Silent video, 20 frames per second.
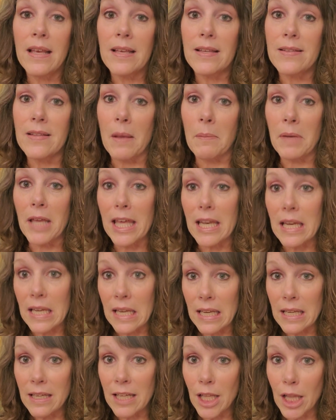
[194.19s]
So I'm
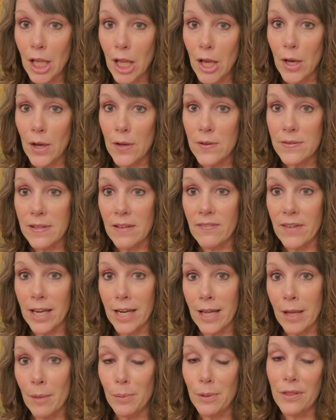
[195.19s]
getting close. I've got a
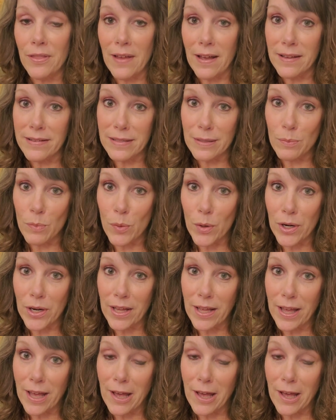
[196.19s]
couple of thousand more to go.